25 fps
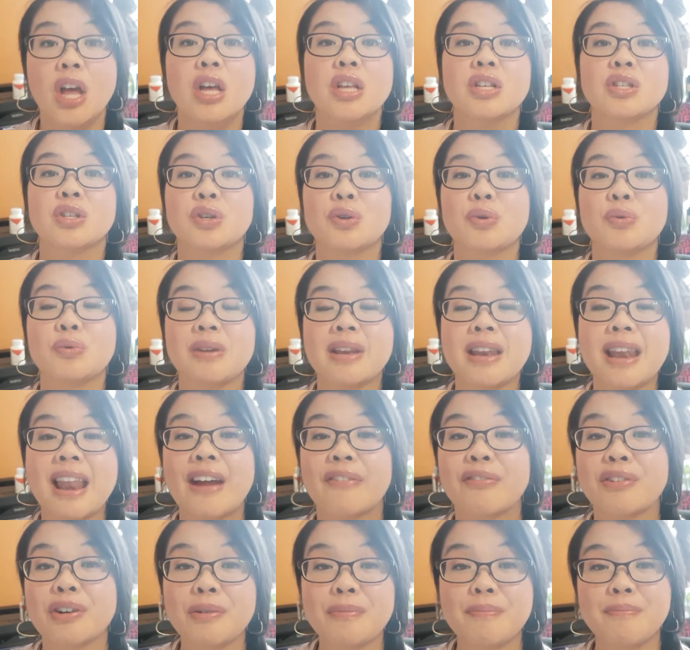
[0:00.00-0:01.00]
so you
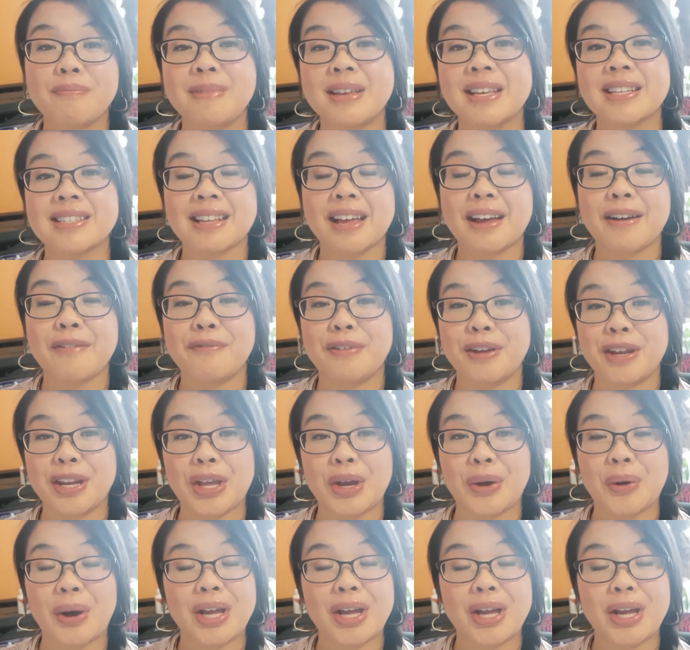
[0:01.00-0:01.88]
never miss a video.